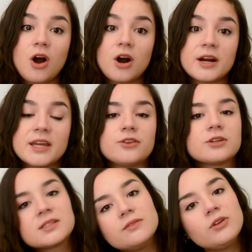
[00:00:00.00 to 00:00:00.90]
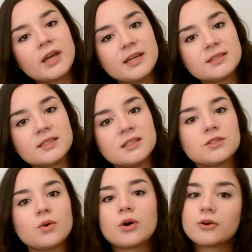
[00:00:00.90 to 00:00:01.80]
are either civil cases
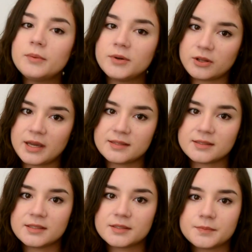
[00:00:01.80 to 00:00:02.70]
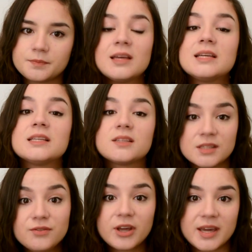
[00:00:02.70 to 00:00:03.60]
or criminal cases.
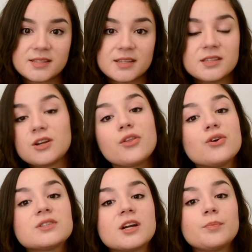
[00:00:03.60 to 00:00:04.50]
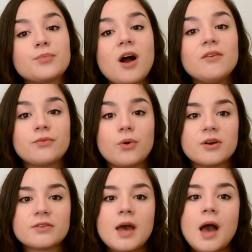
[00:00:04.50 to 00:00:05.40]
Civil cases are those that are brought
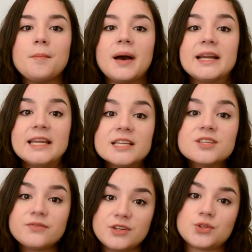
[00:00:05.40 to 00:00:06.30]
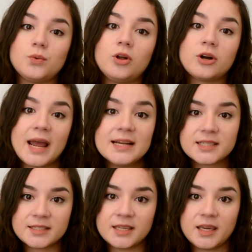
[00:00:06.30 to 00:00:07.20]
forth by an individual or
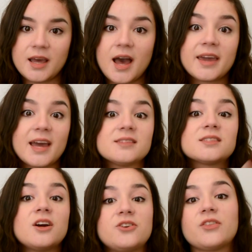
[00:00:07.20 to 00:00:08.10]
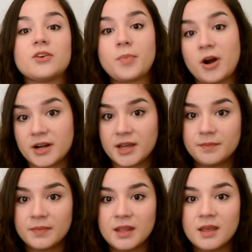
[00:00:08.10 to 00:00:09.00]
entity against another party
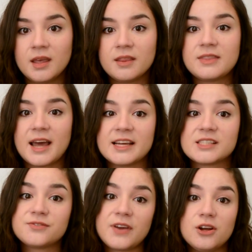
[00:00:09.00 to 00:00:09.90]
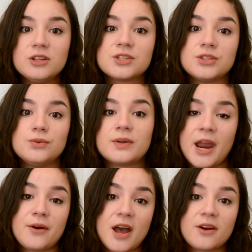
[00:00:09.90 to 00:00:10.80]
that has failed to
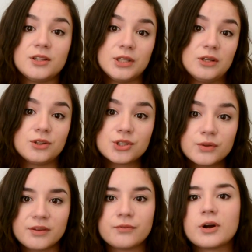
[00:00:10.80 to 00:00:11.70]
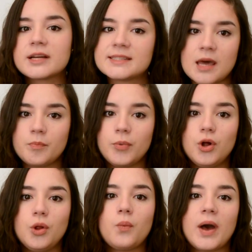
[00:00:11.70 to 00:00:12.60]
carry out a legal duty, for
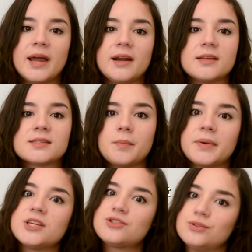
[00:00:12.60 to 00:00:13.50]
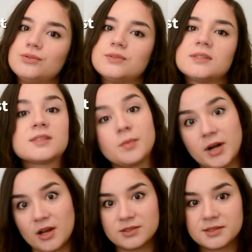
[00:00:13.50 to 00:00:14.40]
example, when somebody sues someone
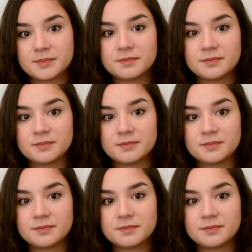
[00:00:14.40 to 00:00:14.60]
else.